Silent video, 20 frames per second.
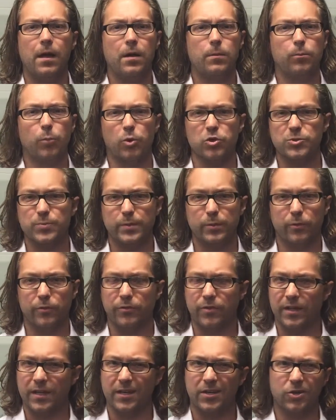most people
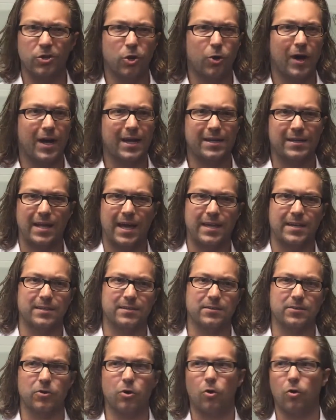think, I
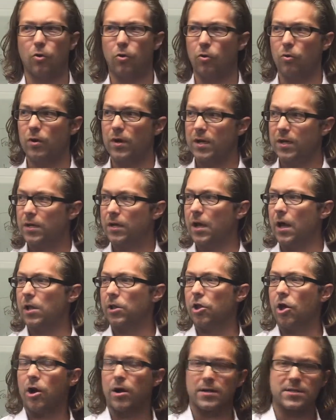can go a
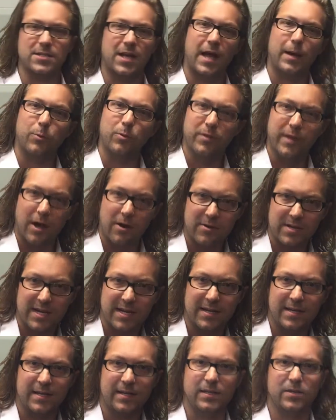long time without
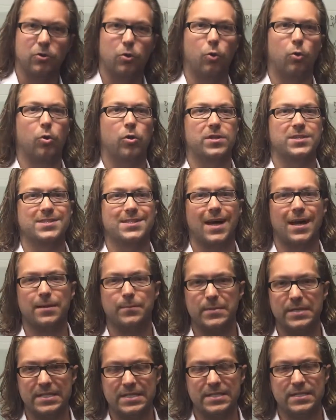eating, or it's not a
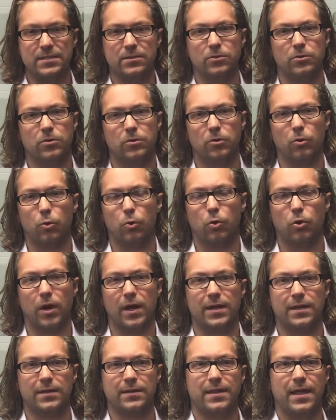big deal, or I
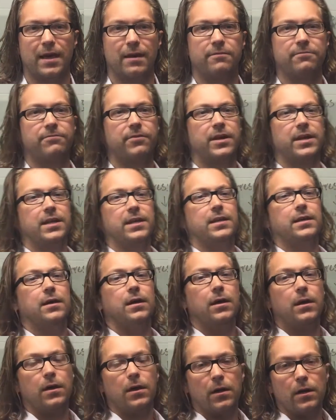get that funny,
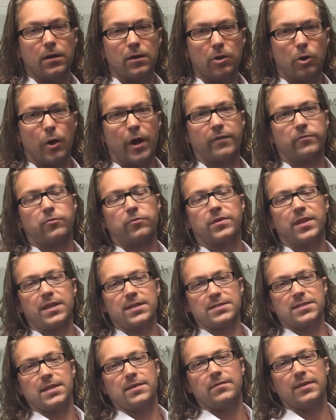after
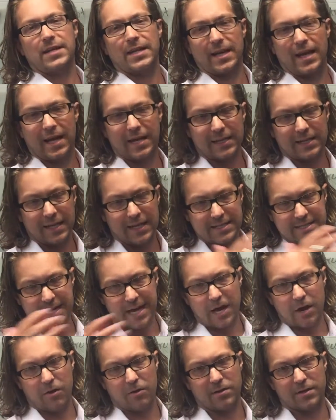Thanksgiving I gotta lay
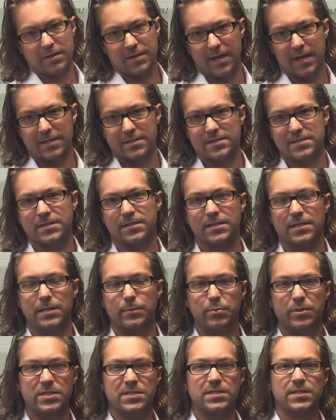down and sleep
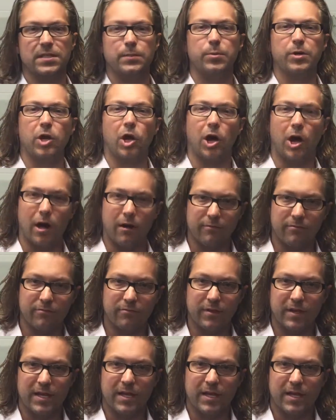it off.